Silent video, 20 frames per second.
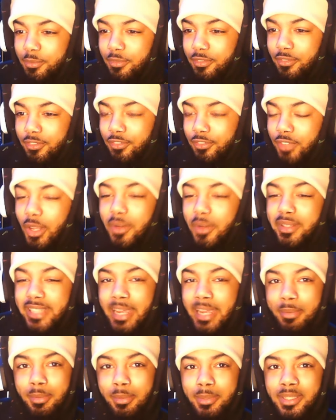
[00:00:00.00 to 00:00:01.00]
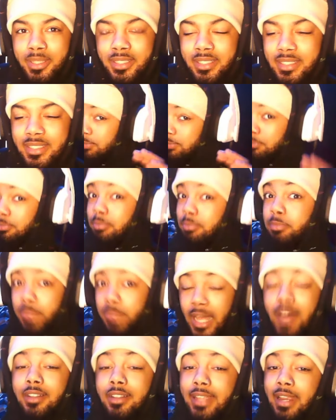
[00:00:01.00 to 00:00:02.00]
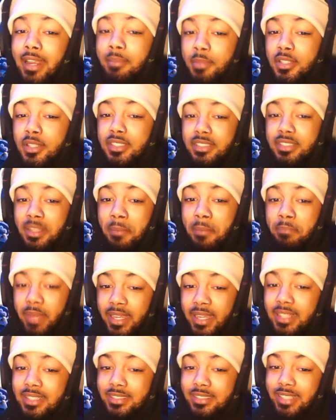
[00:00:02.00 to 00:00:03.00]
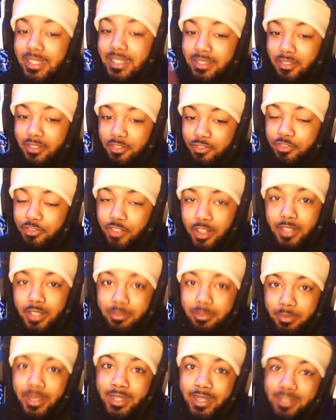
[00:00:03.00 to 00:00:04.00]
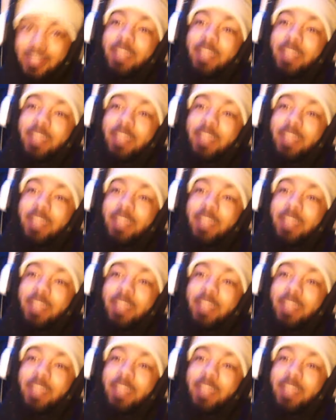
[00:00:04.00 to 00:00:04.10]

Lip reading: flowing capability. Nowadays, music, the beat is like the front man.